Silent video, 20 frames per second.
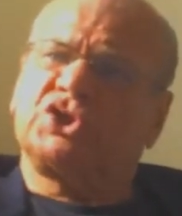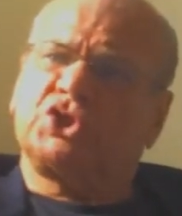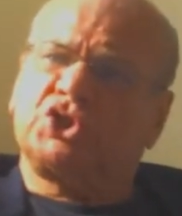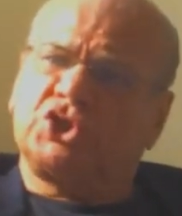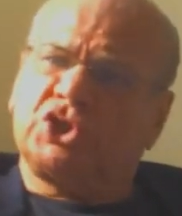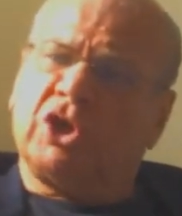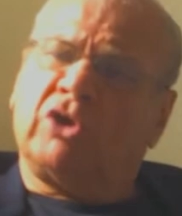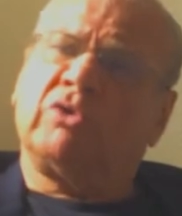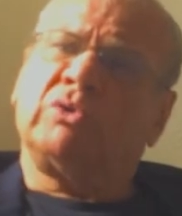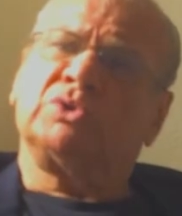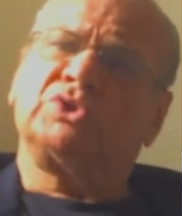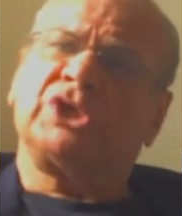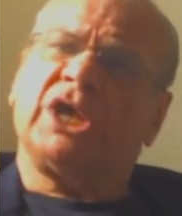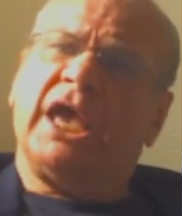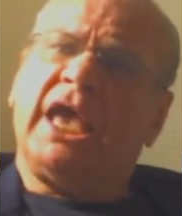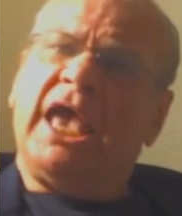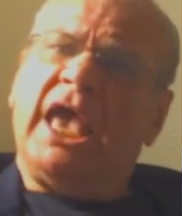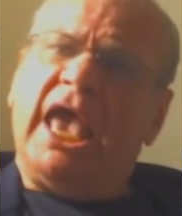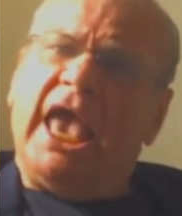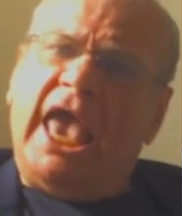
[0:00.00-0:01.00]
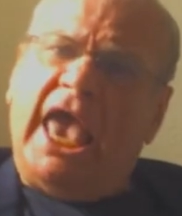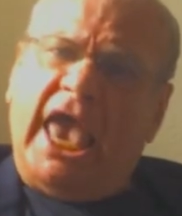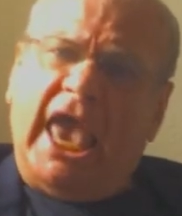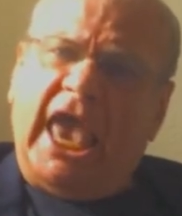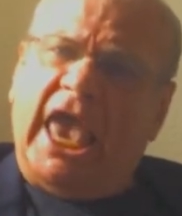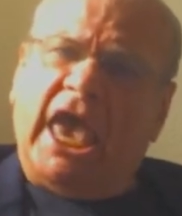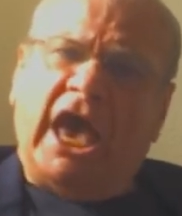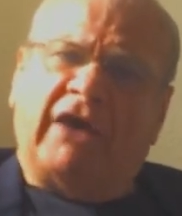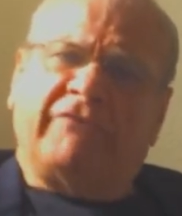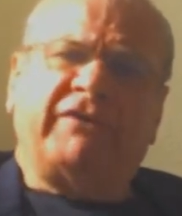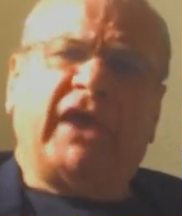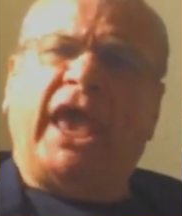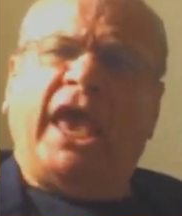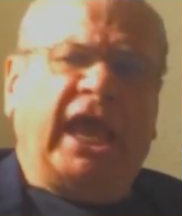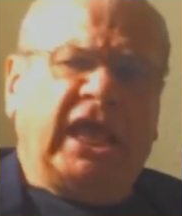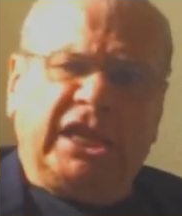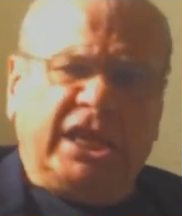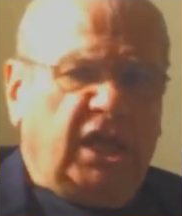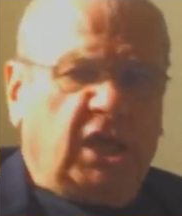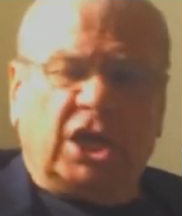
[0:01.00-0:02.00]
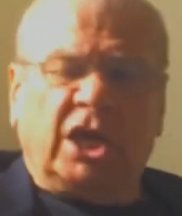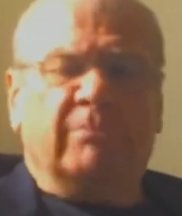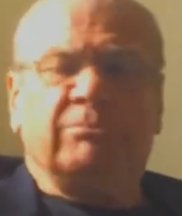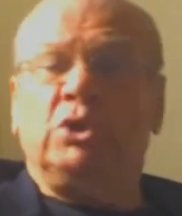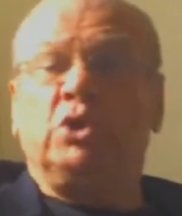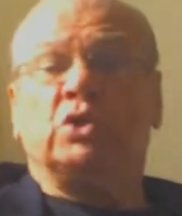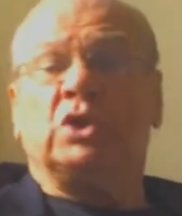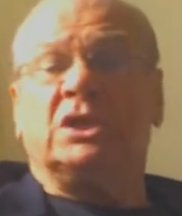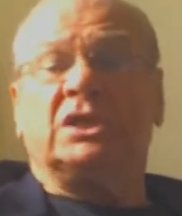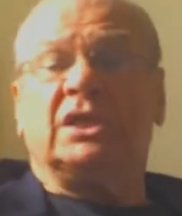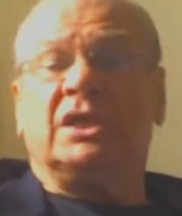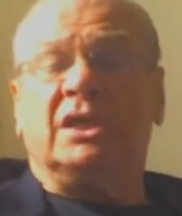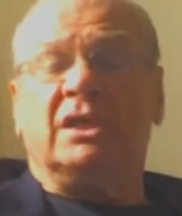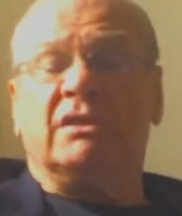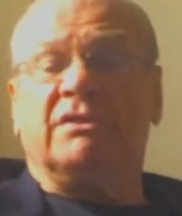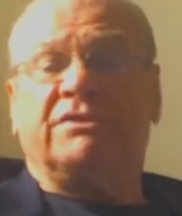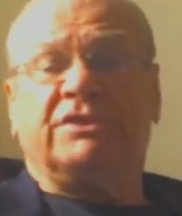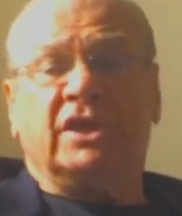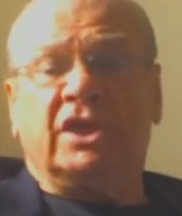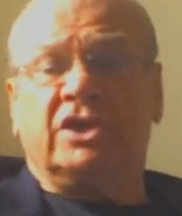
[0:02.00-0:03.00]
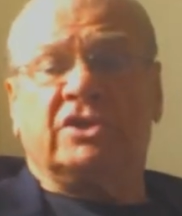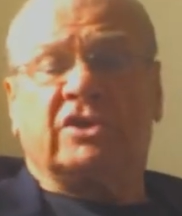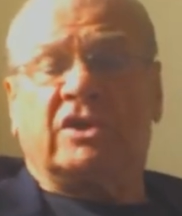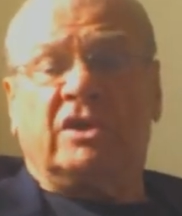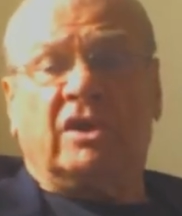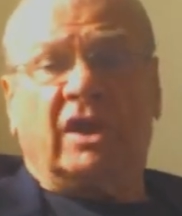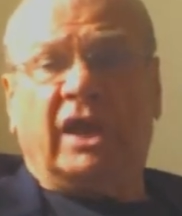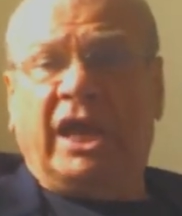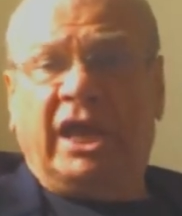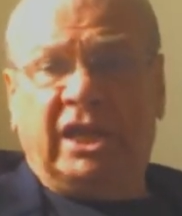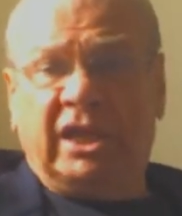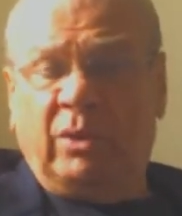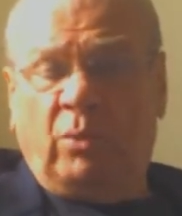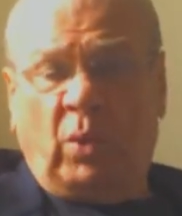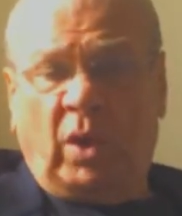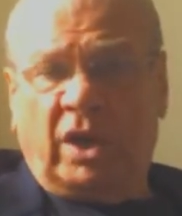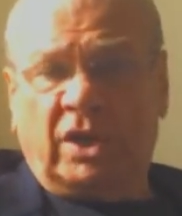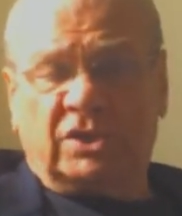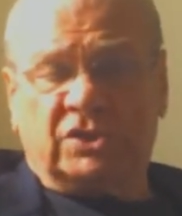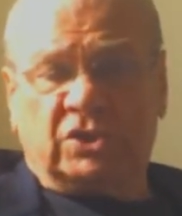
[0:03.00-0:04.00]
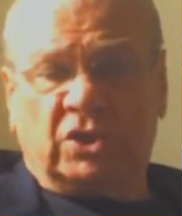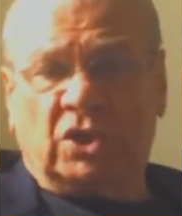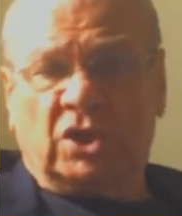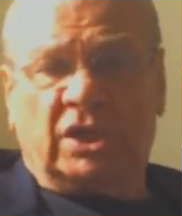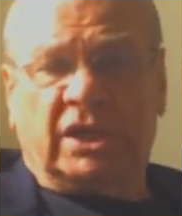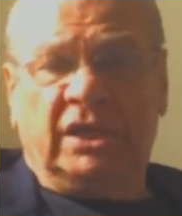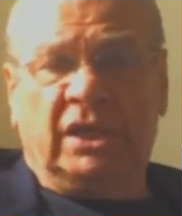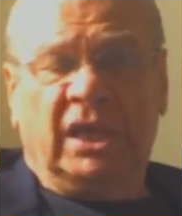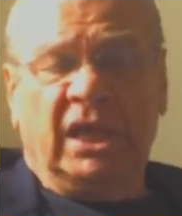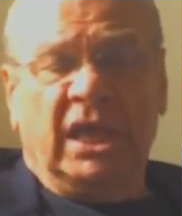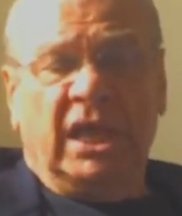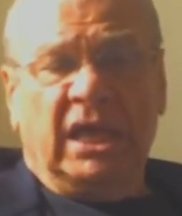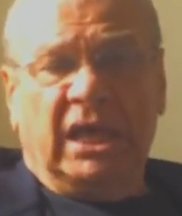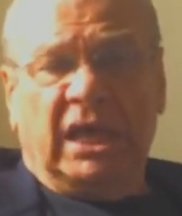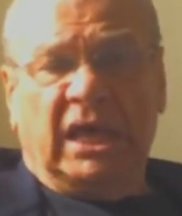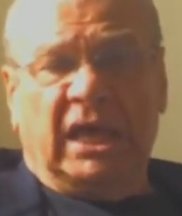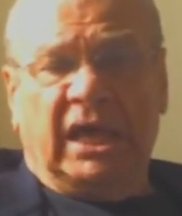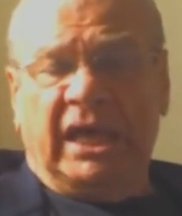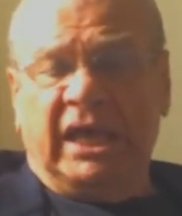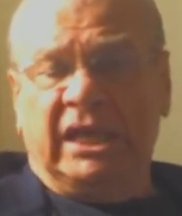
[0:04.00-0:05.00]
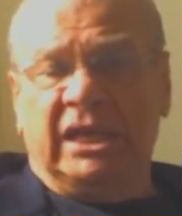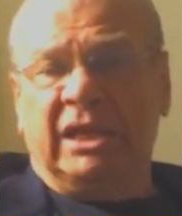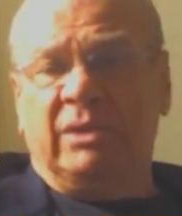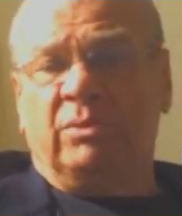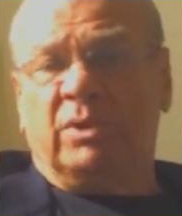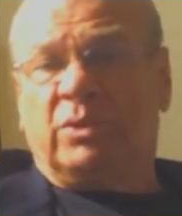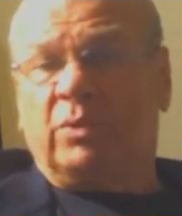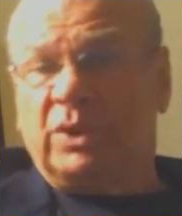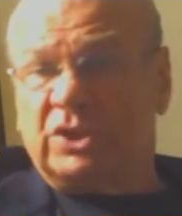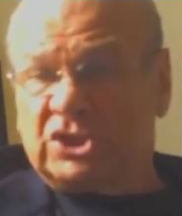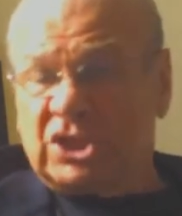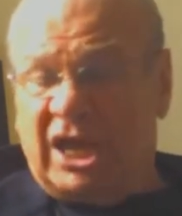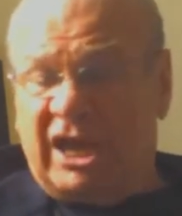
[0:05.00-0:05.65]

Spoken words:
shows of any community theater anywhere, certainly any with which